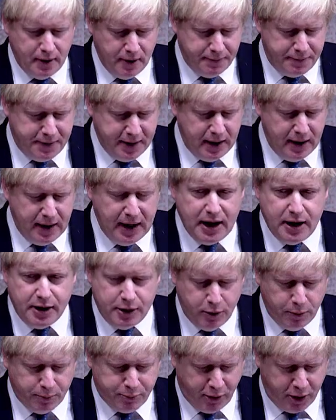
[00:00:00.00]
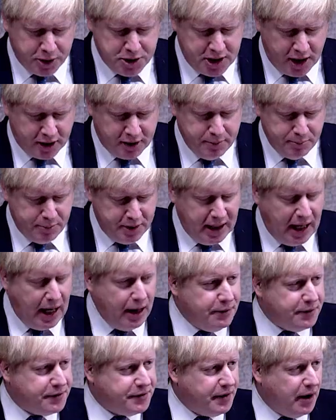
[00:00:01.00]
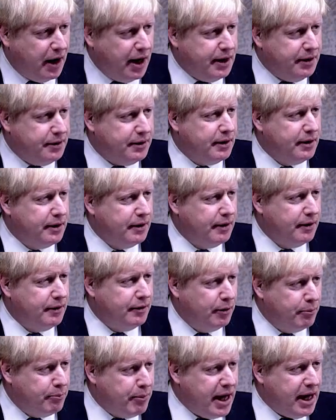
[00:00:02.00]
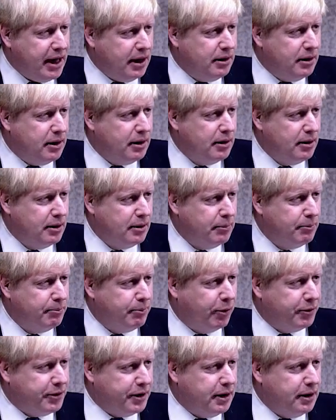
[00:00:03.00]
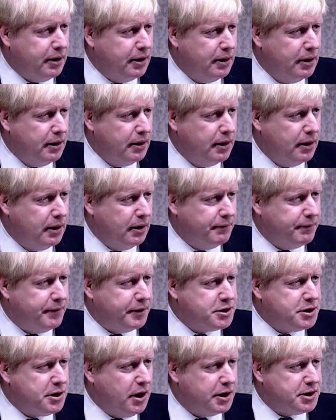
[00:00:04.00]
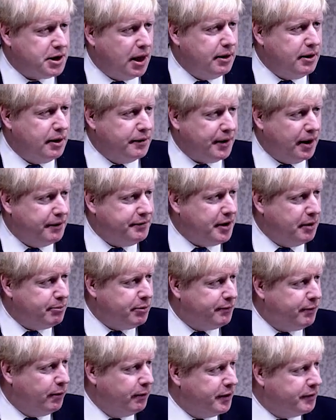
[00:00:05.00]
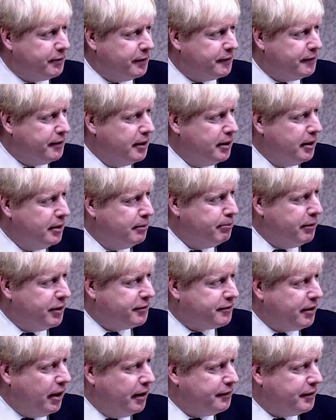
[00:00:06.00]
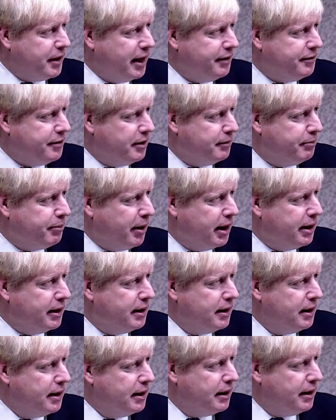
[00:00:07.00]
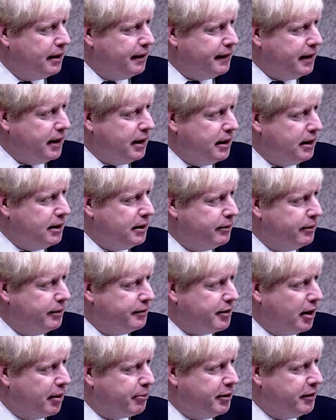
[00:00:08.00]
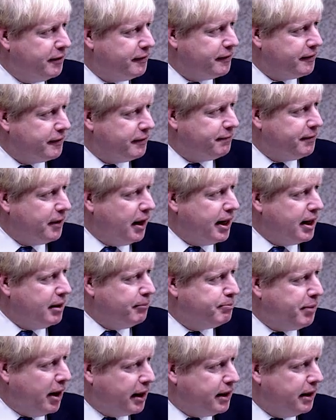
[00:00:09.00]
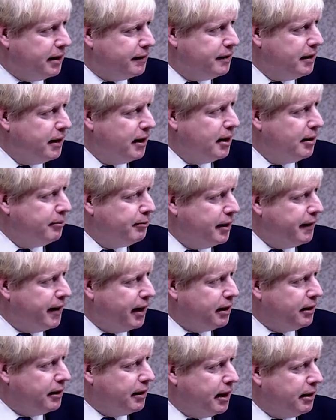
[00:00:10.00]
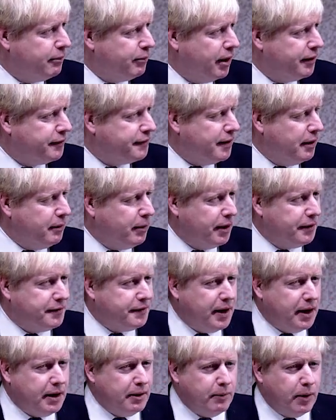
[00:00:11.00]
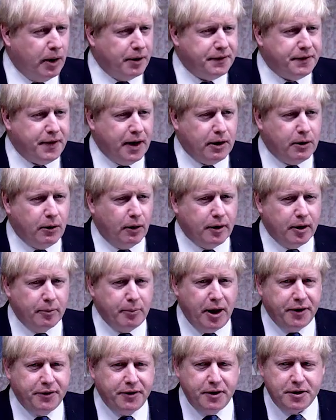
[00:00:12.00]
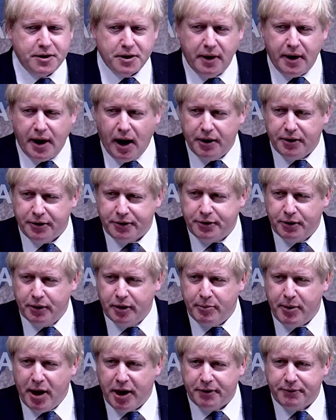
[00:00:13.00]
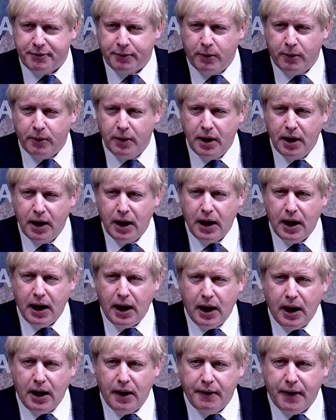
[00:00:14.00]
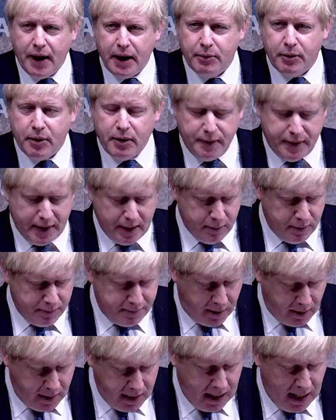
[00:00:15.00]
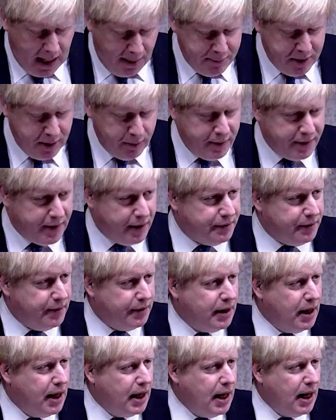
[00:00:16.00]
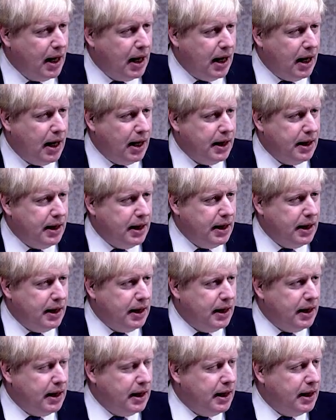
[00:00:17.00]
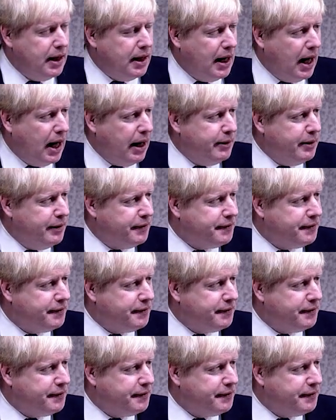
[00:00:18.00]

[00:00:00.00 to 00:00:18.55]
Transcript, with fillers: of the EU project, but outside the main body of the church. I, as I've said before, this was mistranslated by the EU interpreters as a flying bucket. But they, they, once, they, once, they, once they got the message and they understood the metaphor, uh, they, were, they were very happy with it. And uh, now,